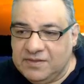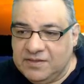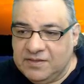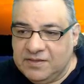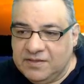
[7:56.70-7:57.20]

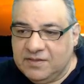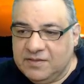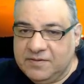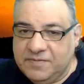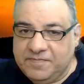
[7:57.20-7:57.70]

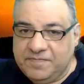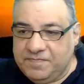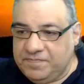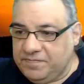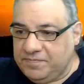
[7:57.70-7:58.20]

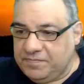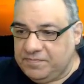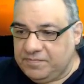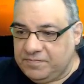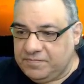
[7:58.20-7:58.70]

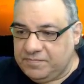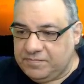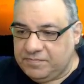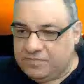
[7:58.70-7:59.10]
Nothing is said.